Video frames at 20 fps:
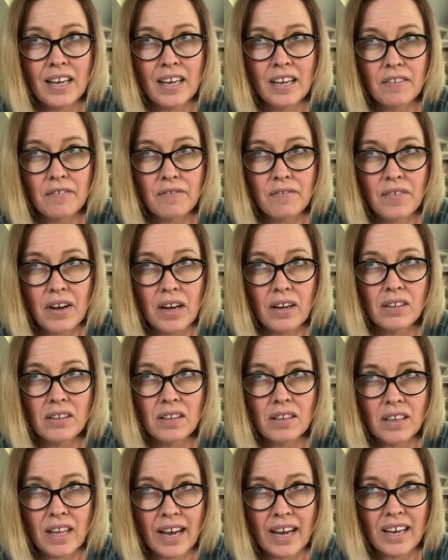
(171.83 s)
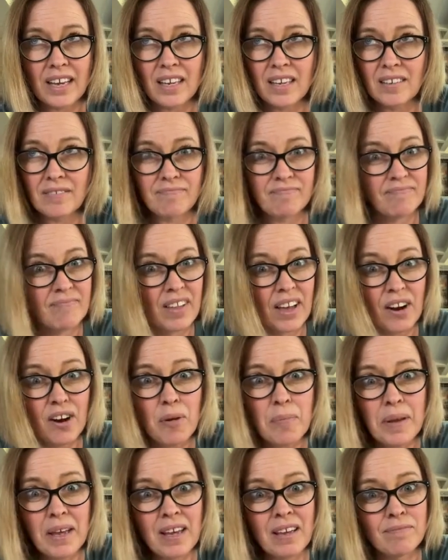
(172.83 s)
it felt like
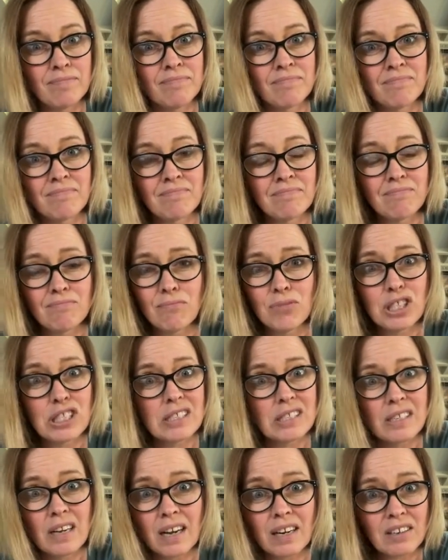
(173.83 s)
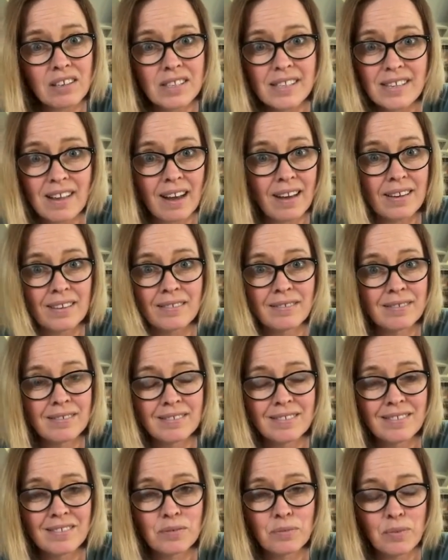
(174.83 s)
therapy, which is not a good sign.
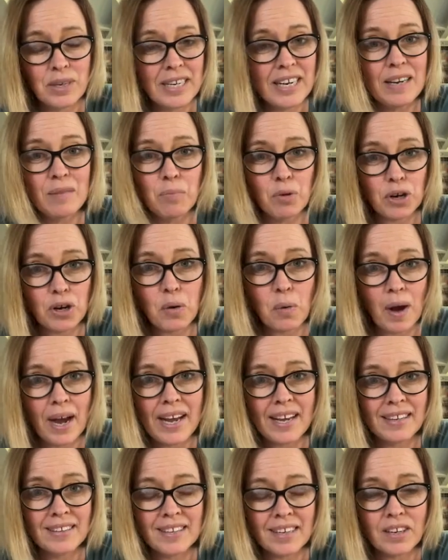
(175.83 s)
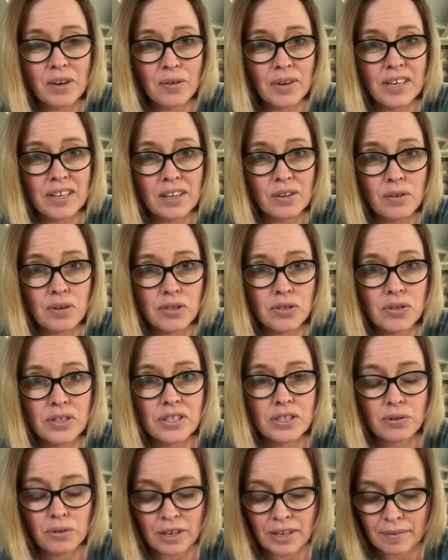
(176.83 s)
We need more quiet than going to the
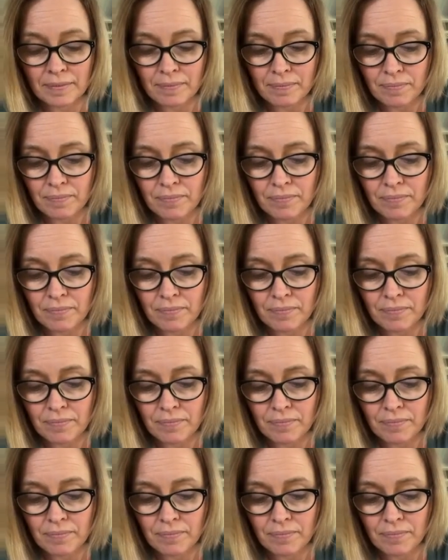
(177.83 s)
grocery store.